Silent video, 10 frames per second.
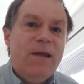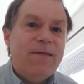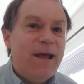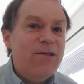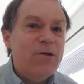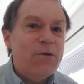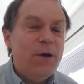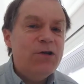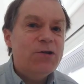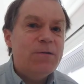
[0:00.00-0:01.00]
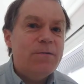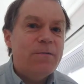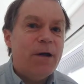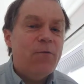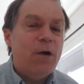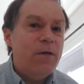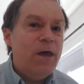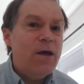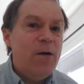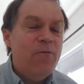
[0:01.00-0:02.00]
That's a good question, right? Where did they come